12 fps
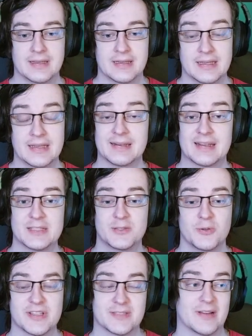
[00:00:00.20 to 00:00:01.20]
In case you
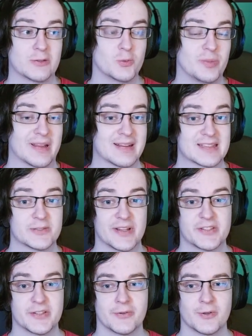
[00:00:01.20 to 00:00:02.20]
just want to play
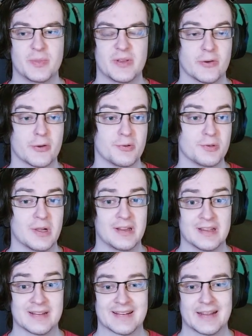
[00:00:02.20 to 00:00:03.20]
Restoration Druid before you
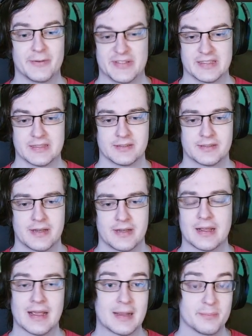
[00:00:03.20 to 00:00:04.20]
learn every single
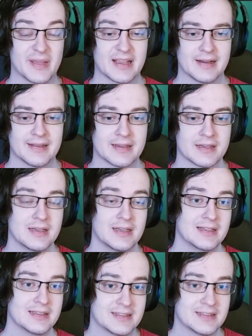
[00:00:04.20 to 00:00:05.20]
trick and mechanic,
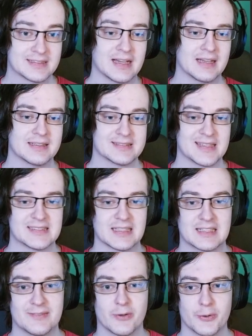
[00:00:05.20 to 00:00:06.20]
this guide is exactly
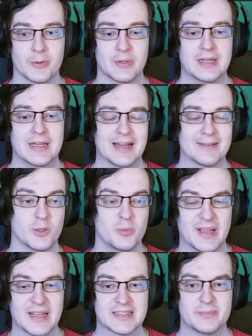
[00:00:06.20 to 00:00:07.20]
for you. I won't be
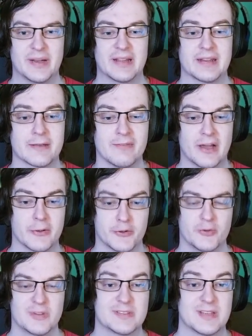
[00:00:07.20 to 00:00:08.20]
explaining why you should
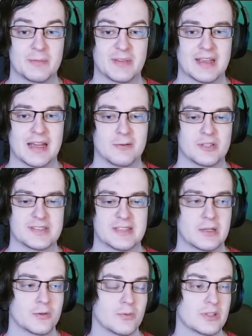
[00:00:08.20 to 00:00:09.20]
do something, I will just tell
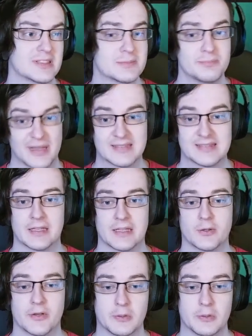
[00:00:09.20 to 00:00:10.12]
you what is best thing to do.